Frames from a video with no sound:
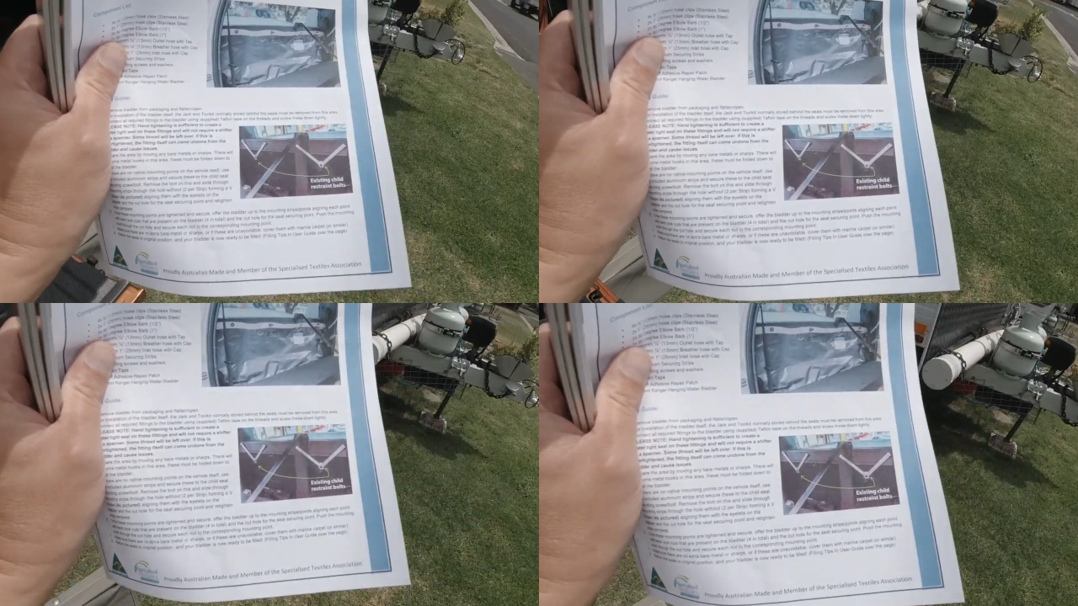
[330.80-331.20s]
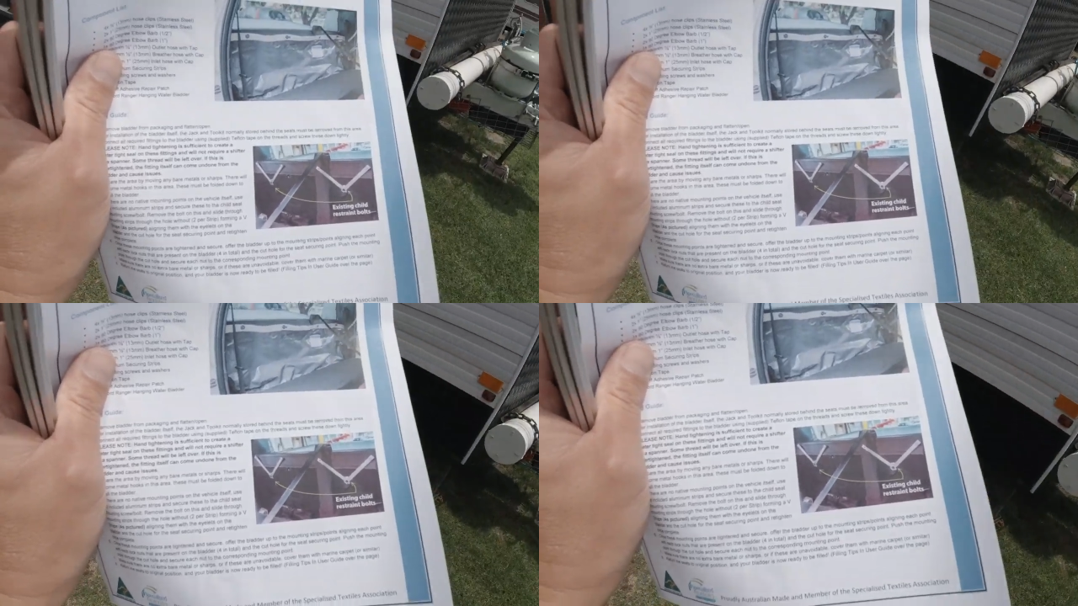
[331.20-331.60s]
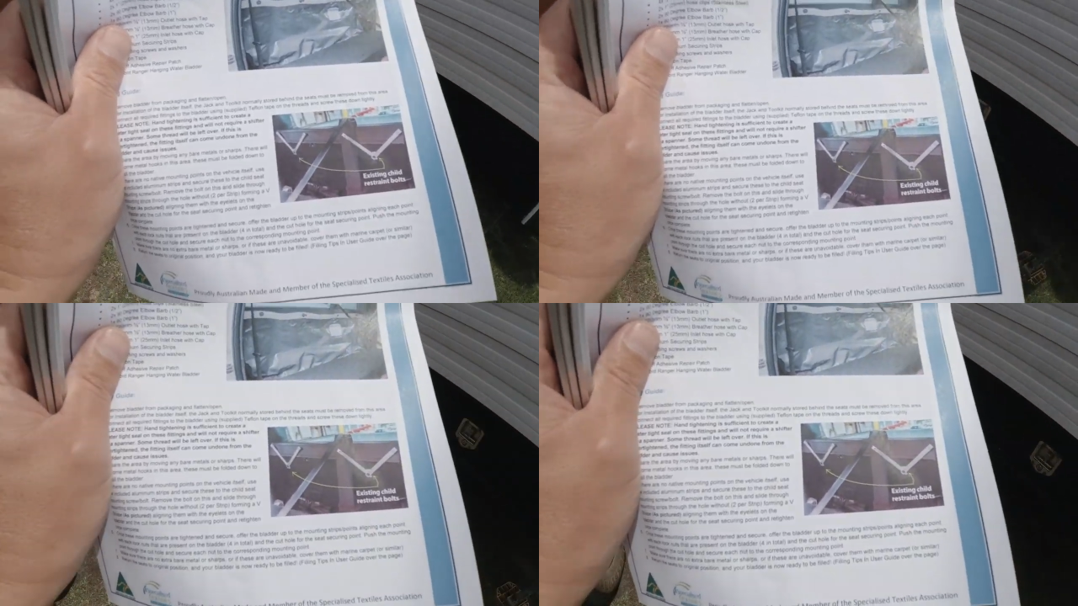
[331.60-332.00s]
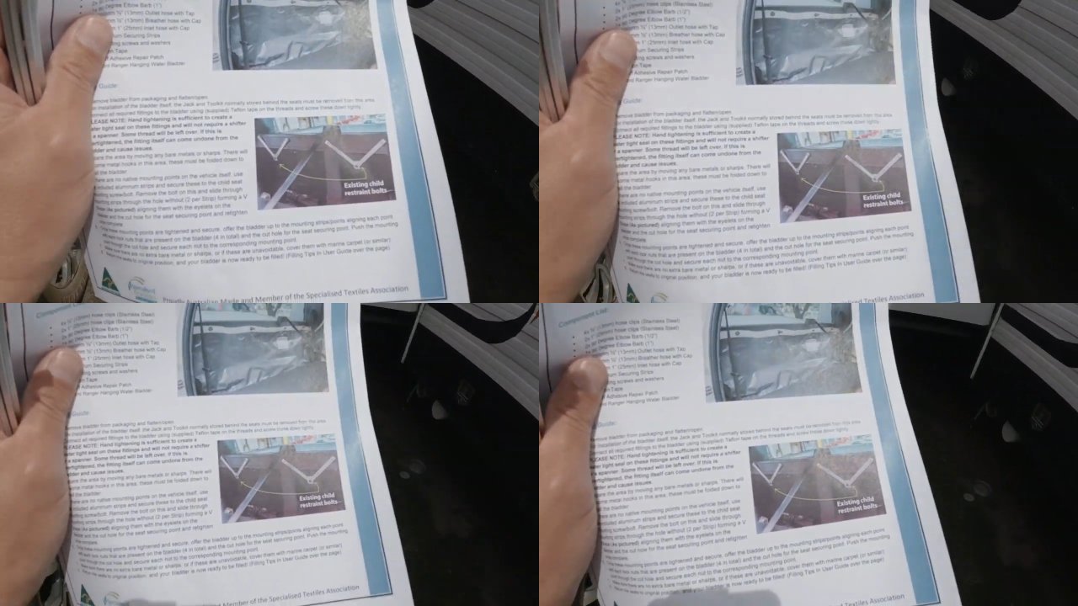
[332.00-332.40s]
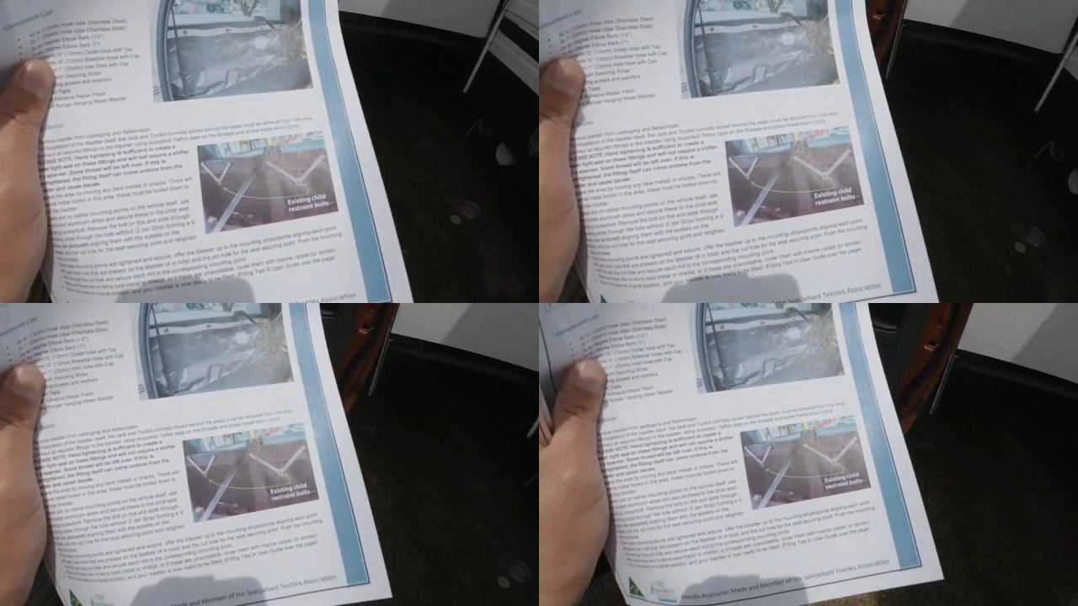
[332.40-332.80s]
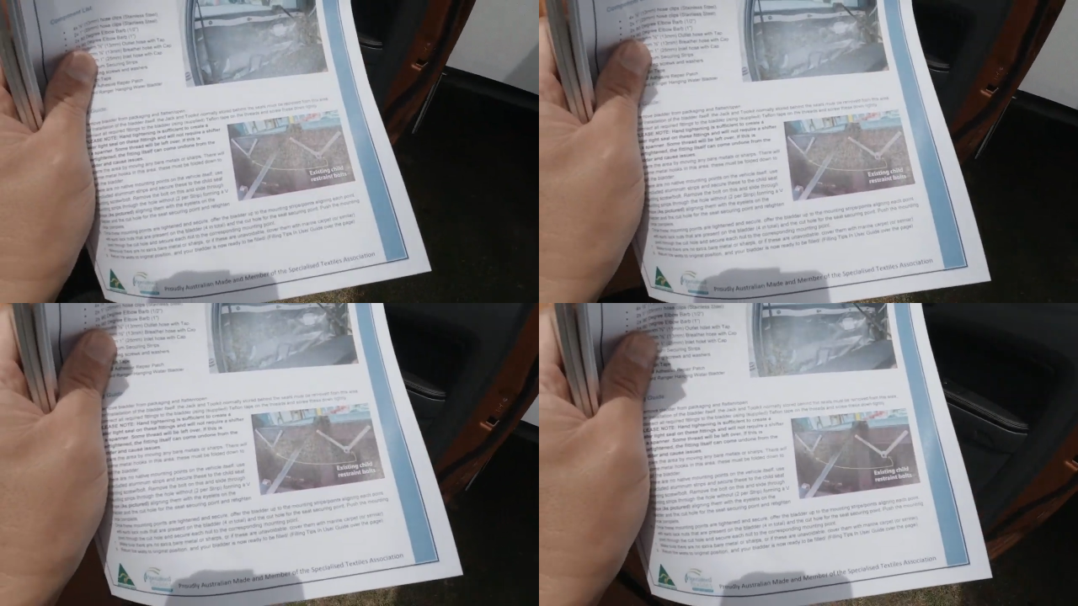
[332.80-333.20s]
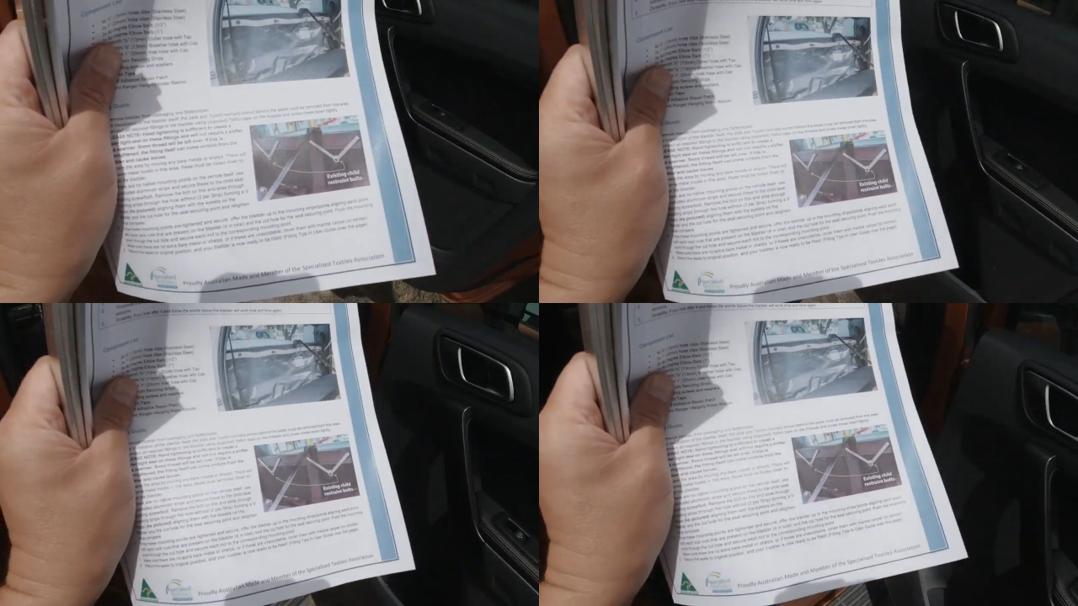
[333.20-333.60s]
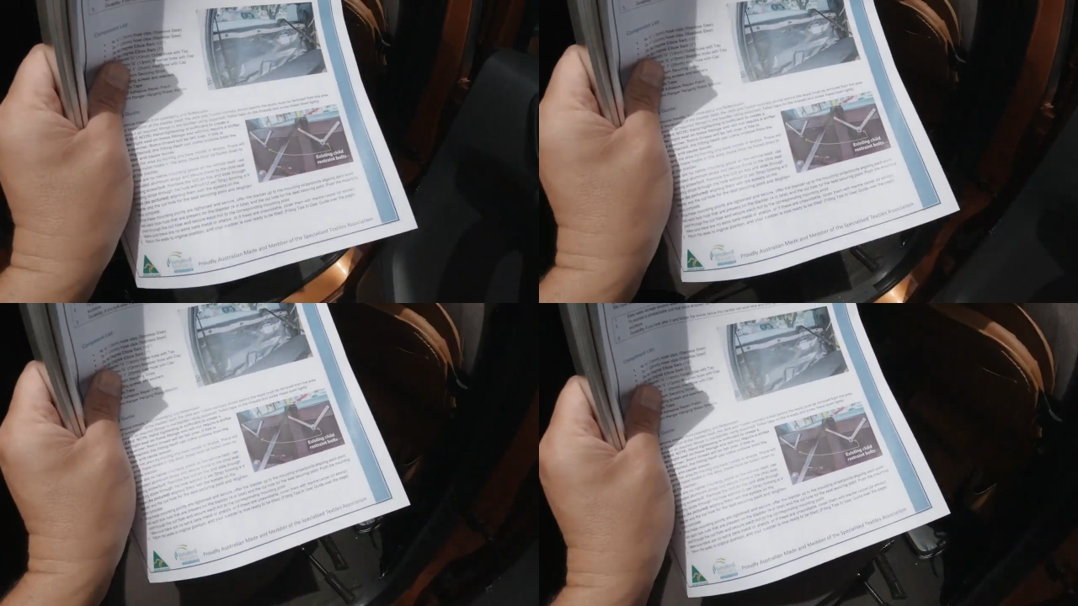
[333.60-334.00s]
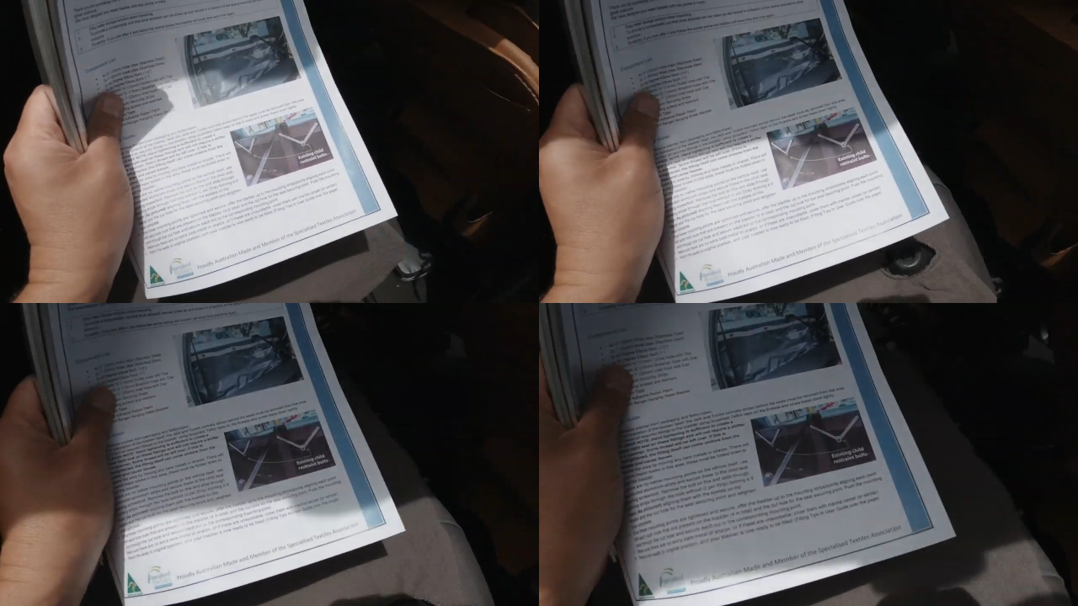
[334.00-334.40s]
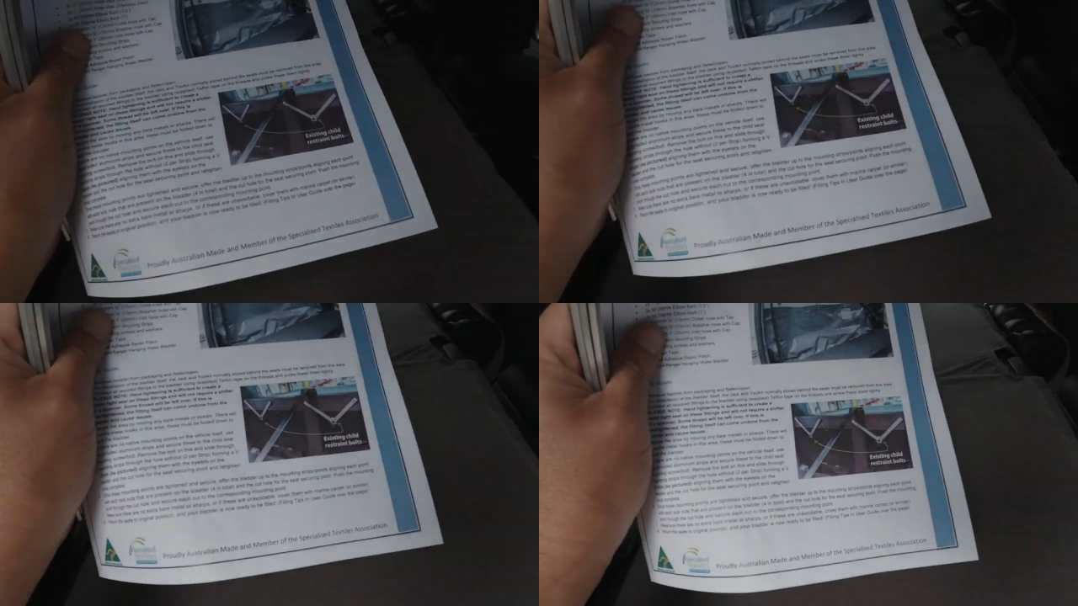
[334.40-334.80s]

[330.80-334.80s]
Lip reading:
[unreadable: no face in view]